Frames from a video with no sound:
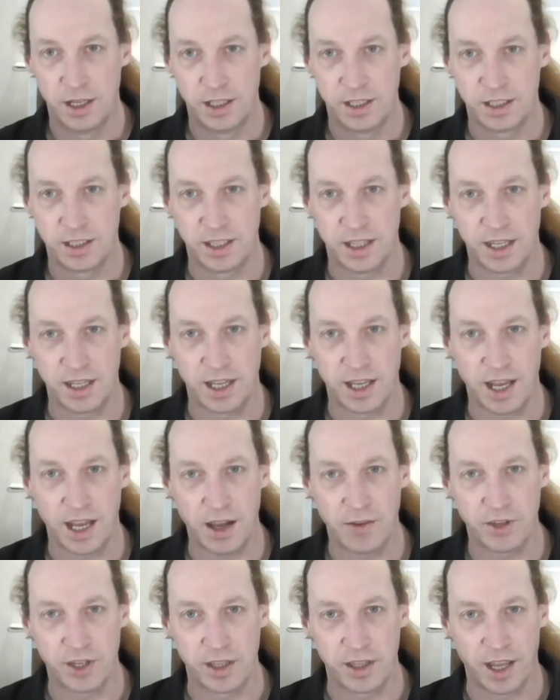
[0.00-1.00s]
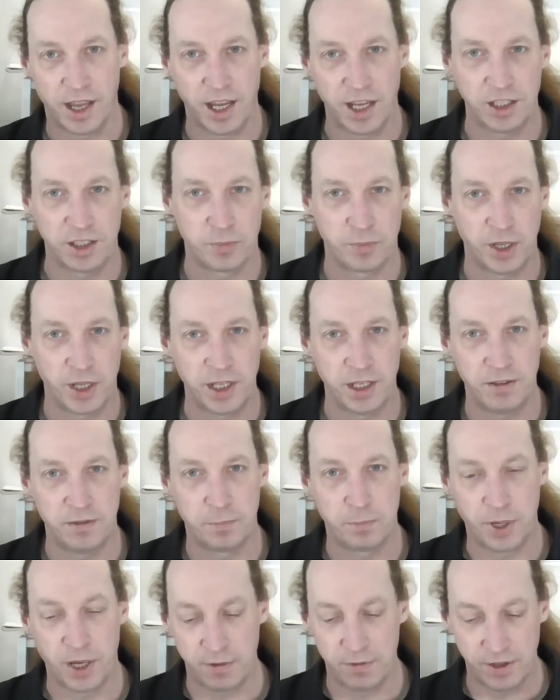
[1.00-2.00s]
So there you have it, the
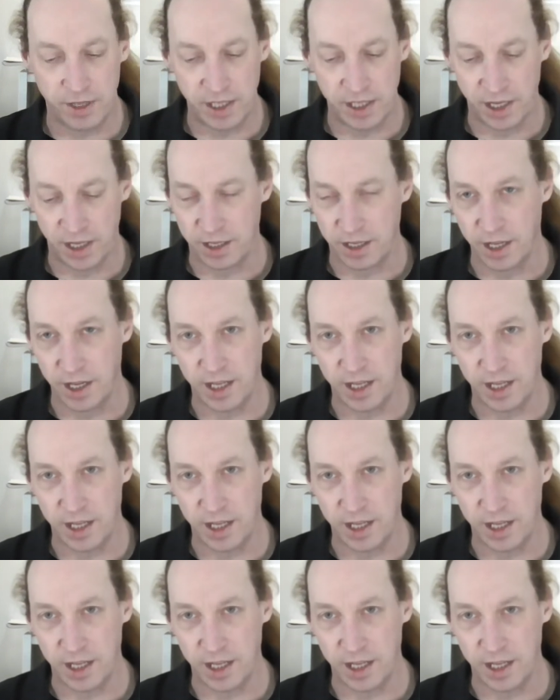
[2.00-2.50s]
HP Pavilion.